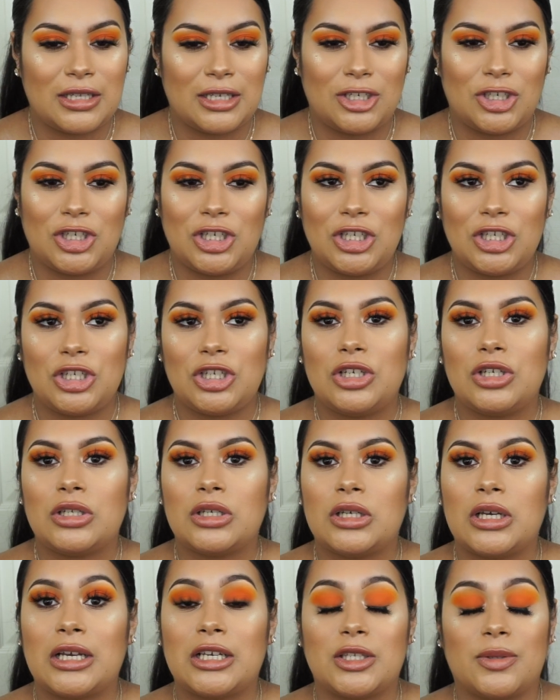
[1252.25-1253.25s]
And she
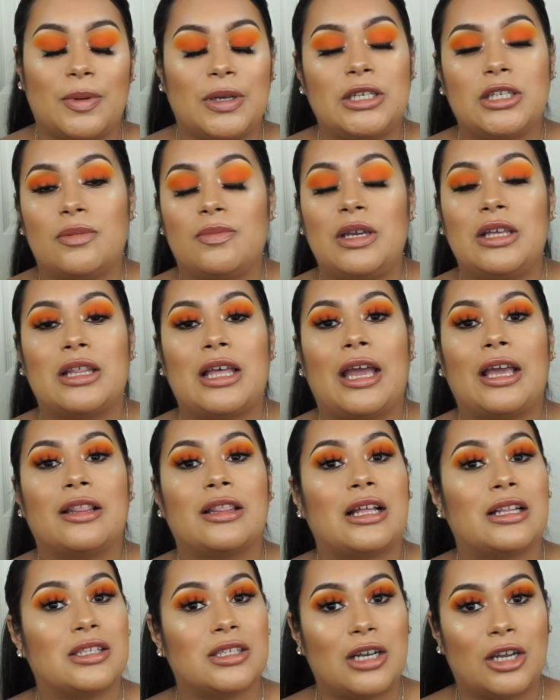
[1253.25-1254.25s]
explained to me like
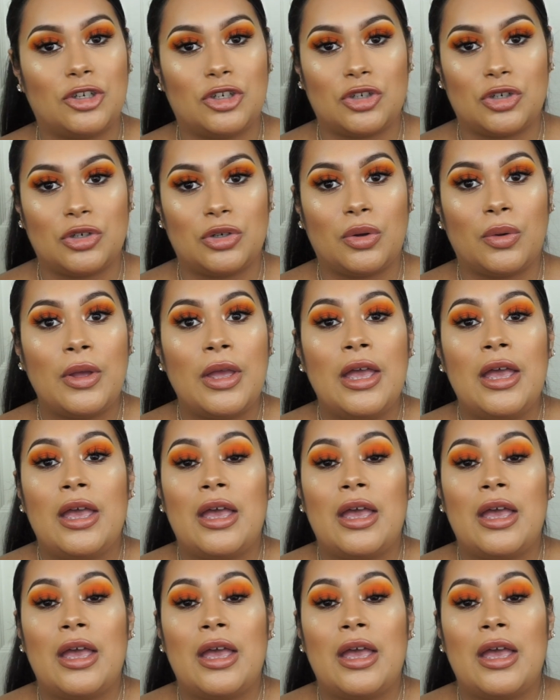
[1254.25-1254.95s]
that's not true.